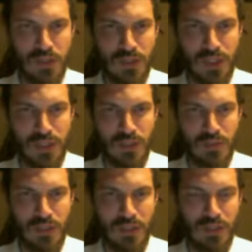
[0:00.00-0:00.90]
so we
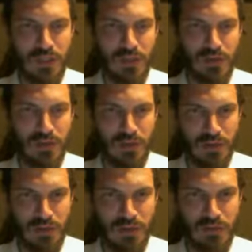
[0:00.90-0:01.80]
can continue to the
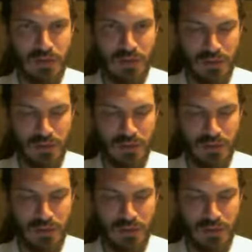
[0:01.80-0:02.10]
third one.